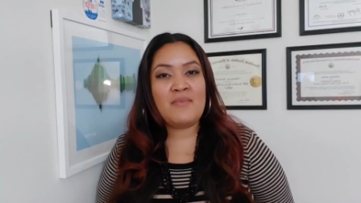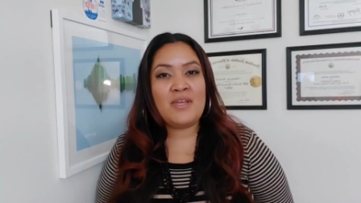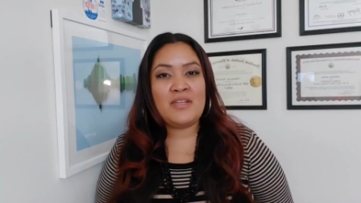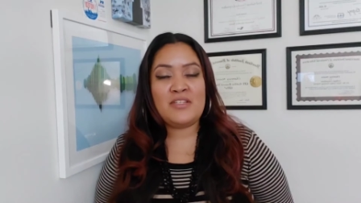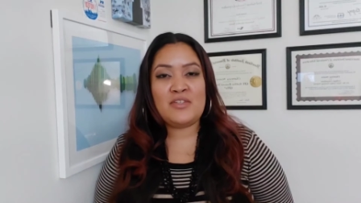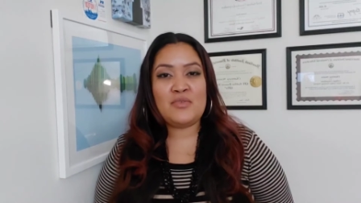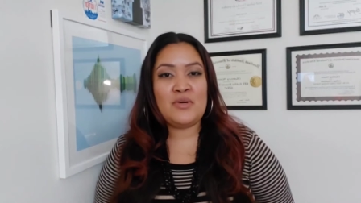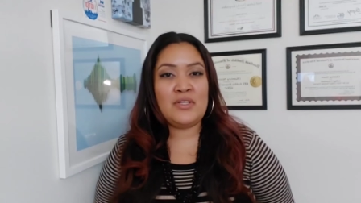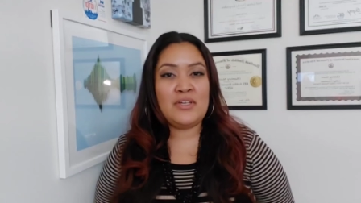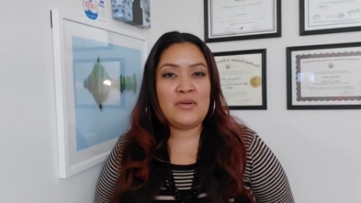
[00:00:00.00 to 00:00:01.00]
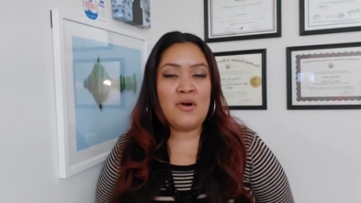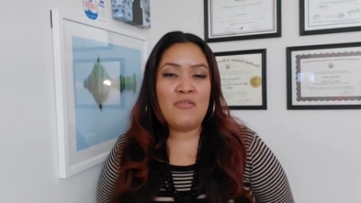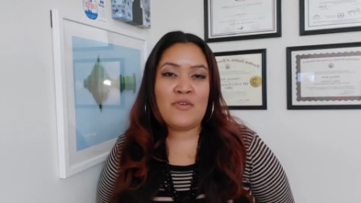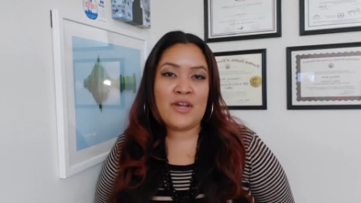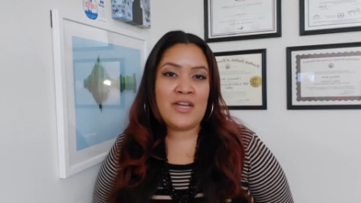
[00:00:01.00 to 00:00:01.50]
minutes to a little
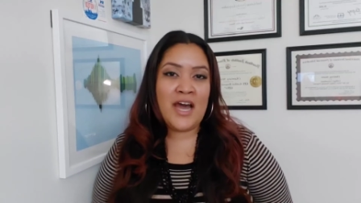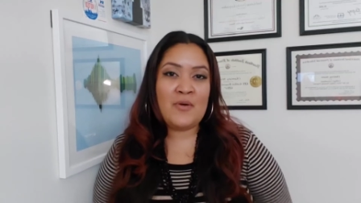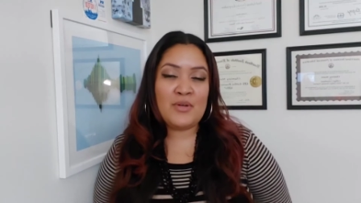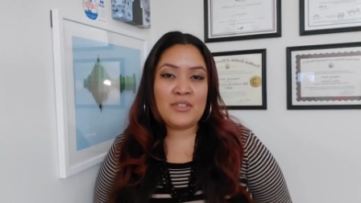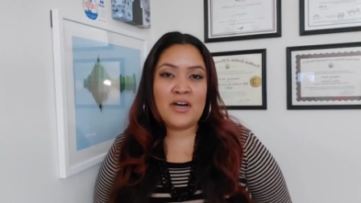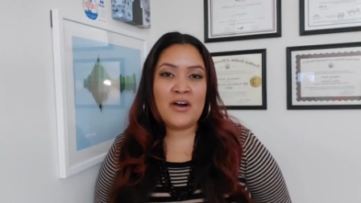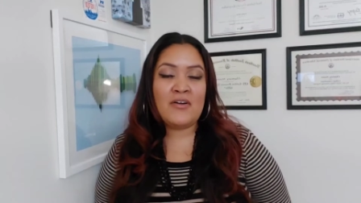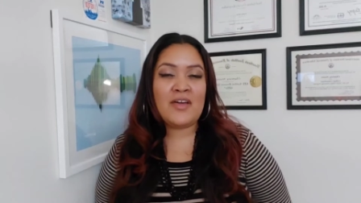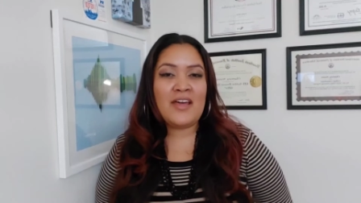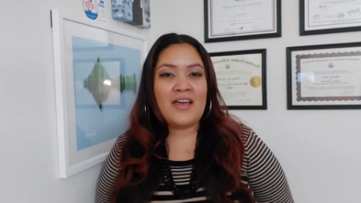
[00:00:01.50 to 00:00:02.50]
over an hour long.